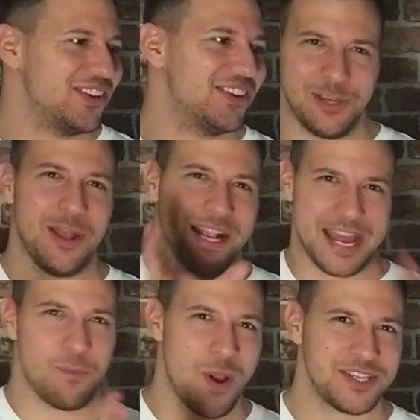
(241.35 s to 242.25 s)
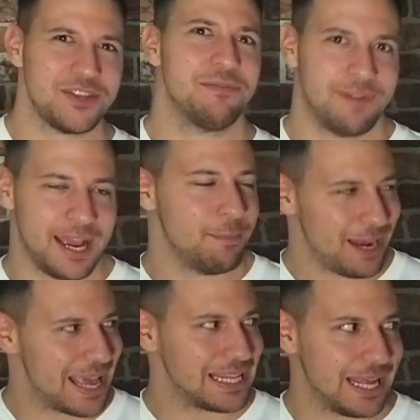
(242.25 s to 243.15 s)
You know, that kind of Western vibe. I
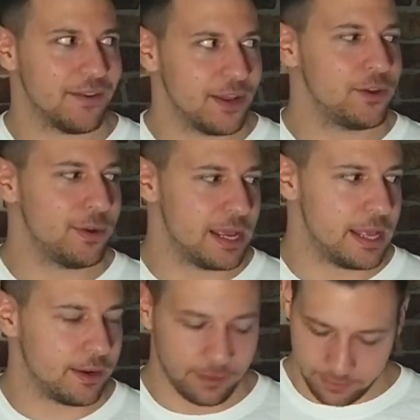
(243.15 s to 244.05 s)
like that. I do like that.